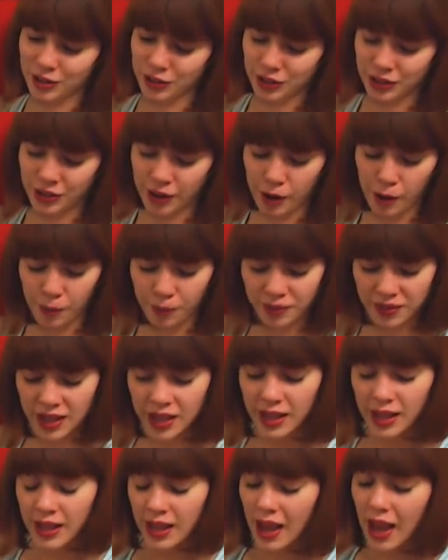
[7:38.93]
So
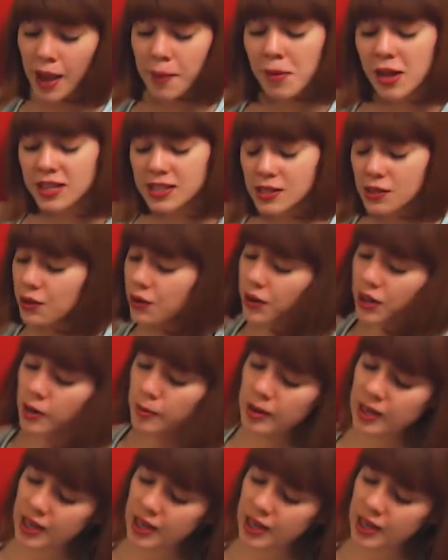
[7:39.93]
I'm also going to be